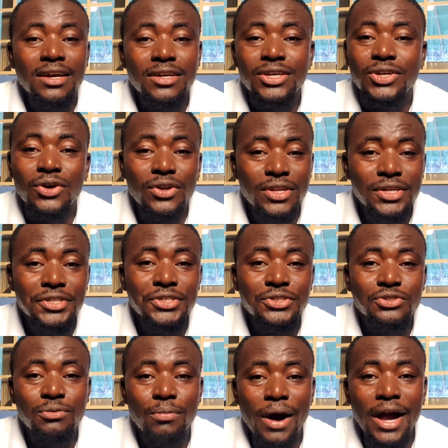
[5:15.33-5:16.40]
lead you
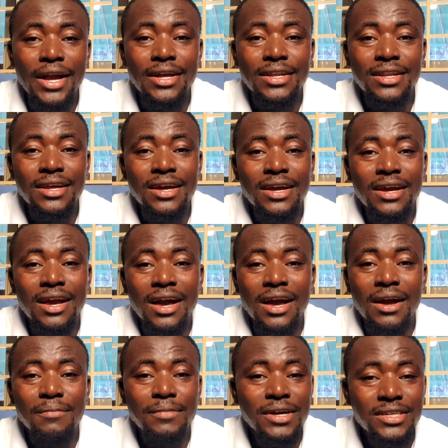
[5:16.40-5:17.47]
to buying
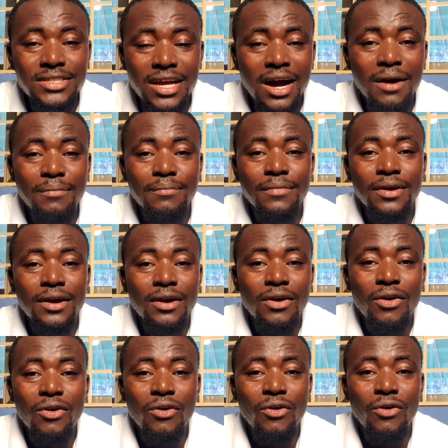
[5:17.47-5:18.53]
a scam
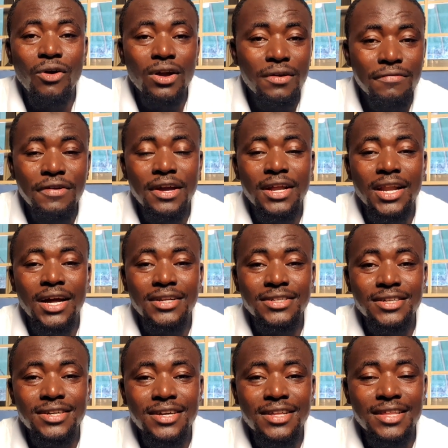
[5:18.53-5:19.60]
or a fake land.
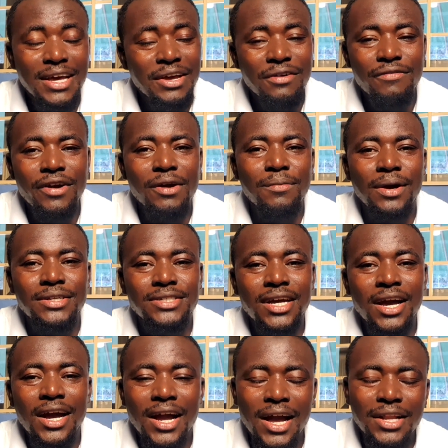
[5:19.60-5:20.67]
Thank you very much.
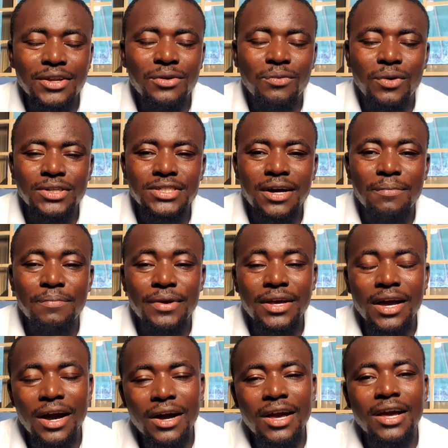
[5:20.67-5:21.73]
Kindly WhatsApp
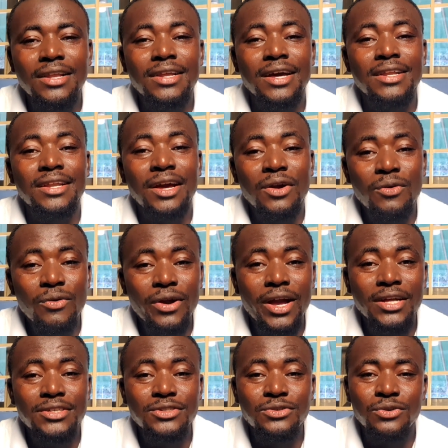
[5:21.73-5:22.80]
me, and then we'll
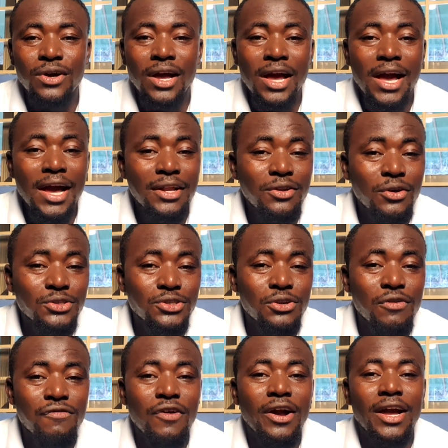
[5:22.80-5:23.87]
get to do. And also
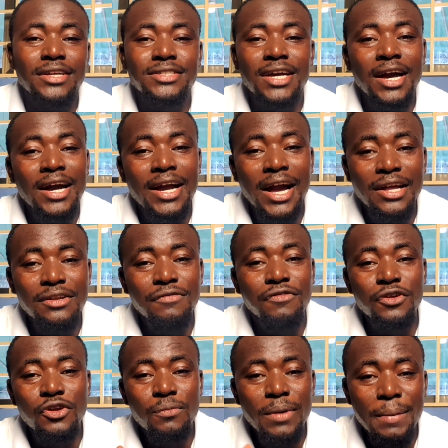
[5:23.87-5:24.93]
don't forget, kindly
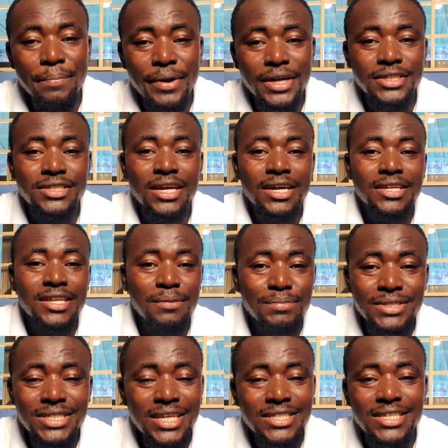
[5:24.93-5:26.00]
follow my page, the
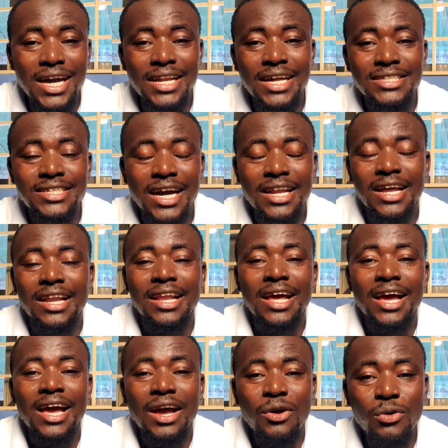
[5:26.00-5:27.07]
Business Ghana channel,
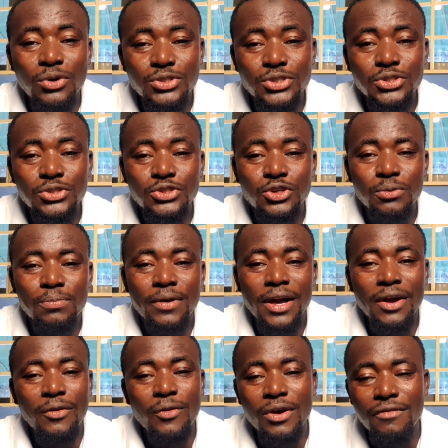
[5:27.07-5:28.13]
and go to YouTube
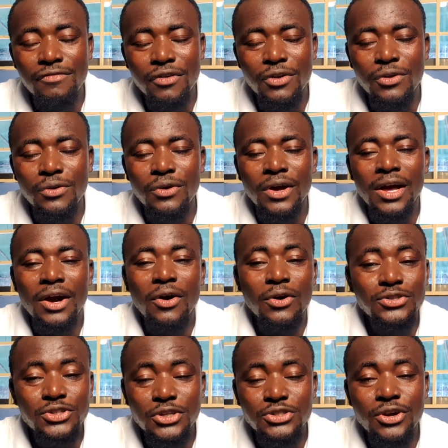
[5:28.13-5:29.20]
and go and follow or
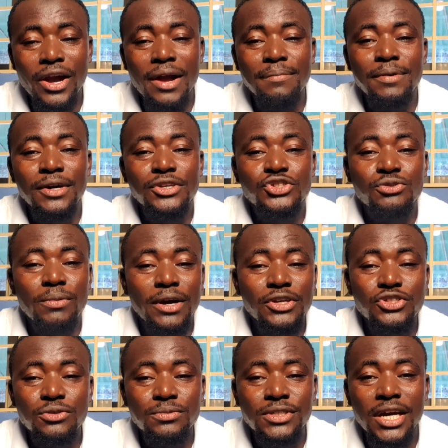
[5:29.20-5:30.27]
subscribe to my
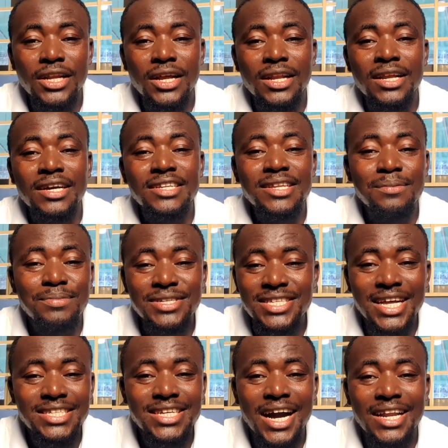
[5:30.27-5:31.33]
YouTube channel, the
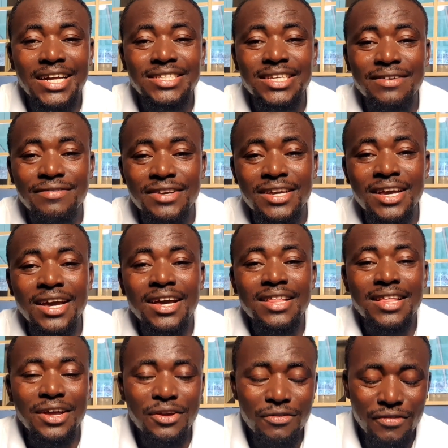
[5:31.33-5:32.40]
Business Ghana TV.
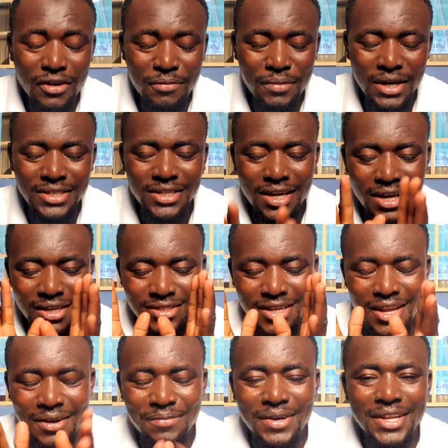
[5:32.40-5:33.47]
Thank you very much.
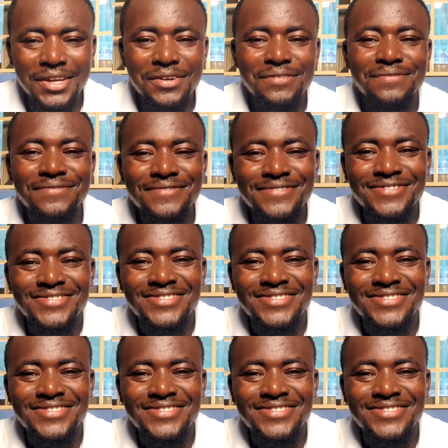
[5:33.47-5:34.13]
Assalamu alaikum.